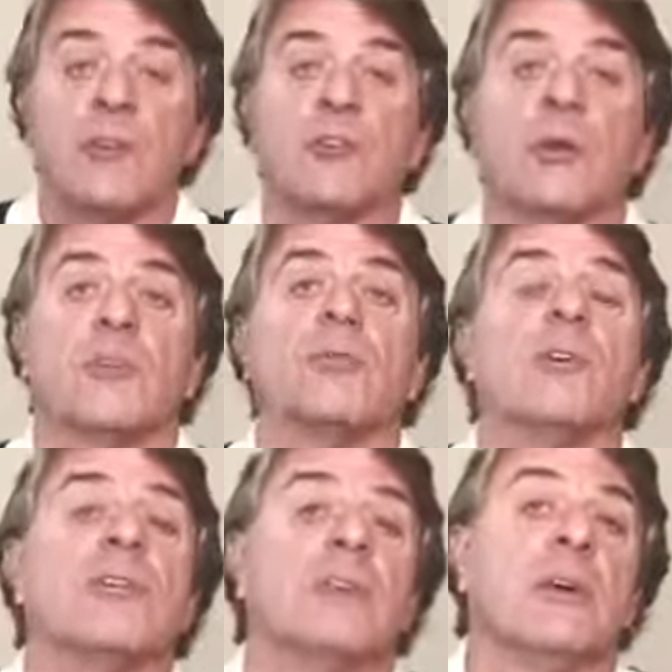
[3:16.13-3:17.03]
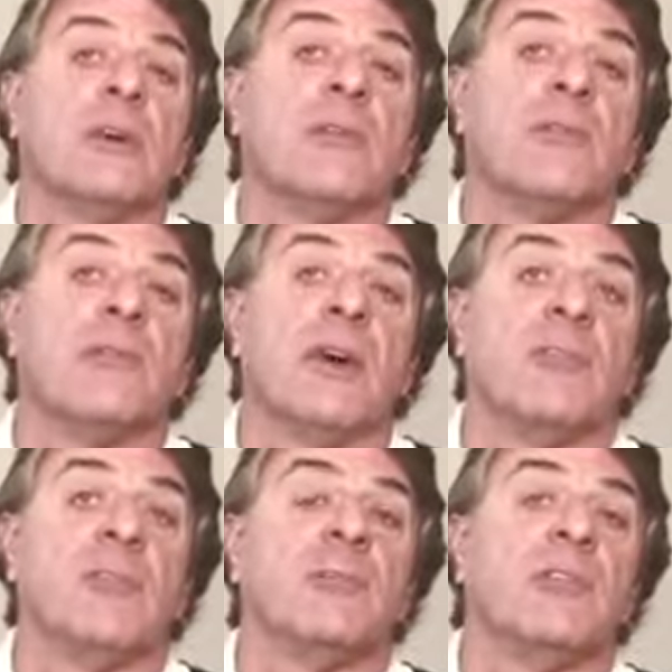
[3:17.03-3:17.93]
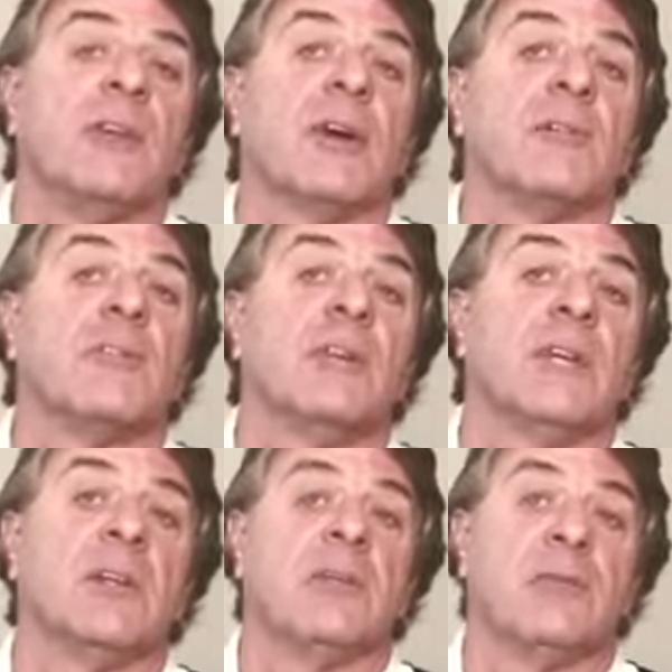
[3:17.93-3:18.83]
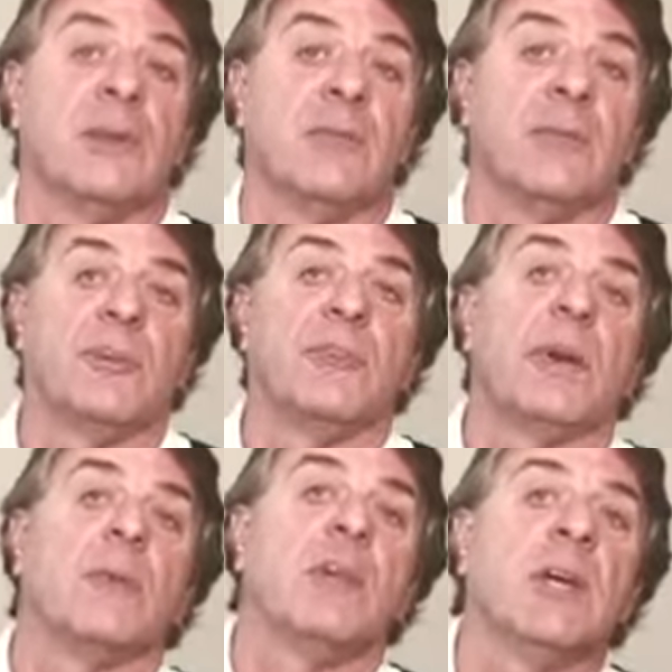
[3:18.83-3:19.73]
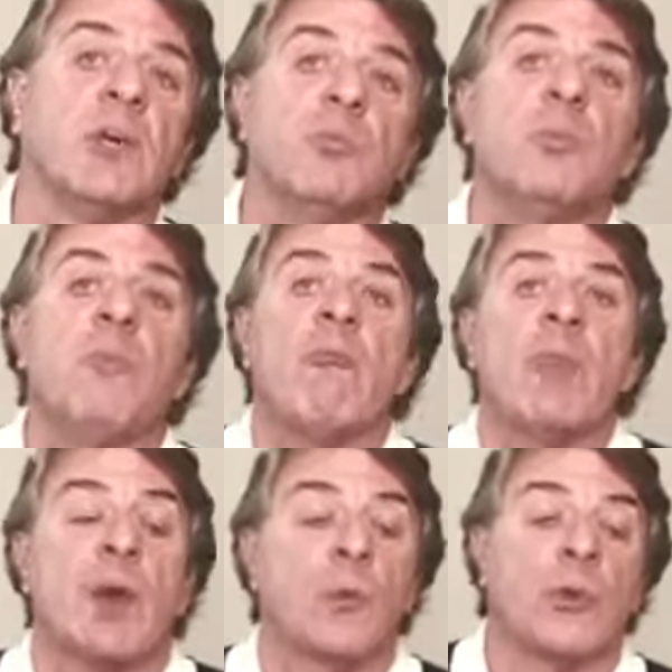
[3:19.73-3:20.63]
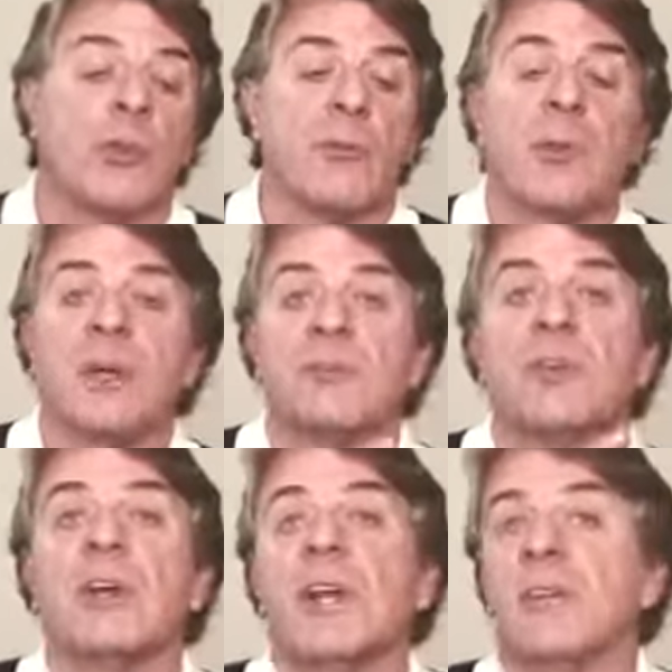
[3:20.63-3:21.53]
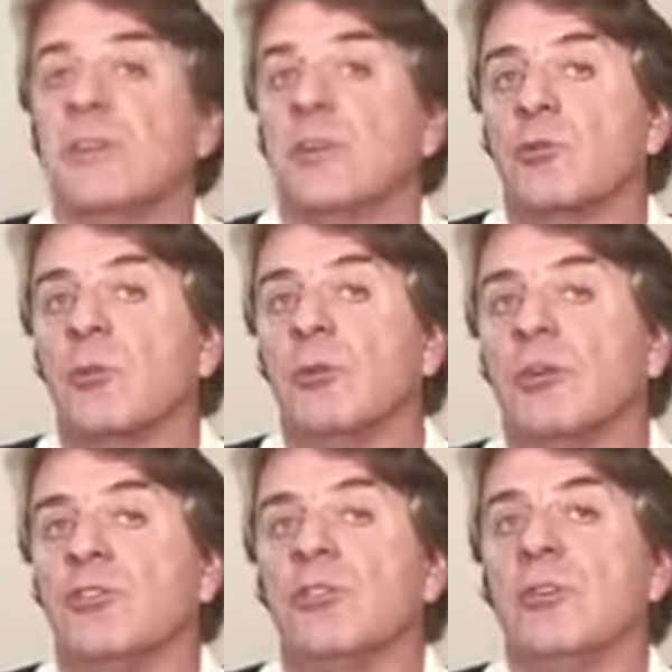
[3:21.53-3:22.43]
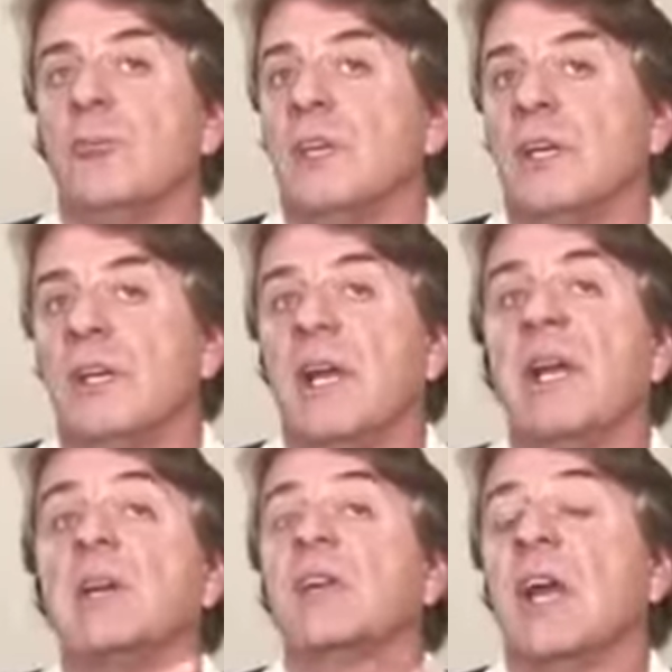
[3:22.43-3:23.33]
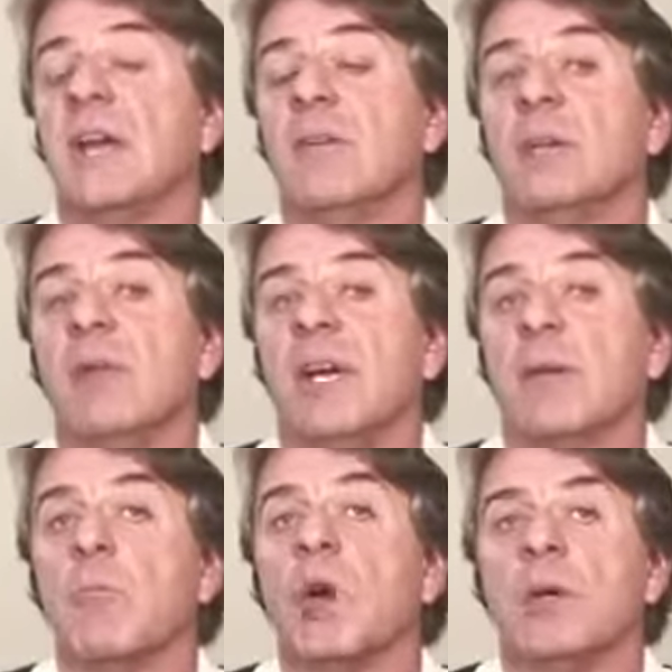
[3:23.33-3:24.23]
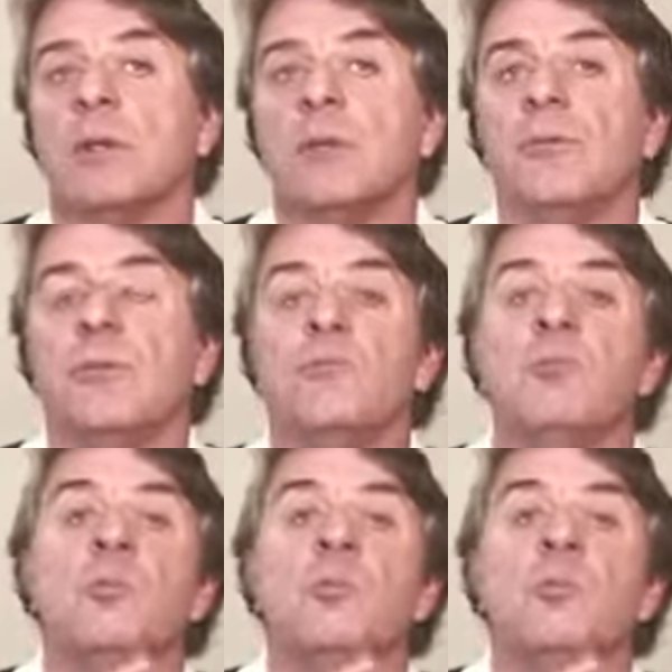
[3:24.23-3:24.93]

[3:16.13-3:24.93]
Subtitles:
So as a result, the 555C and the 555M are one of the best classic traditional blade and cavity back models,